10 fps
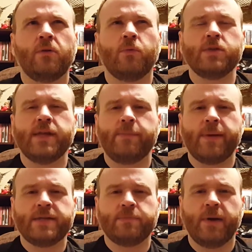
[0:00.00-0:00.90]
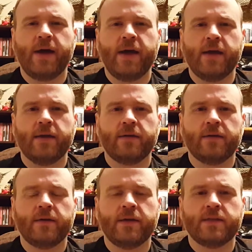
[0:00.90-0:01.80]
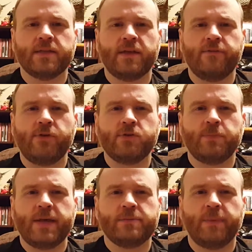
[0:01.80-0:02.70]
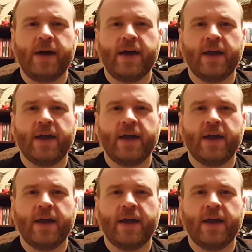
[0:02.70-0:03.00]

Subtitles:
was that Best Buy? Because if it was Best Buy,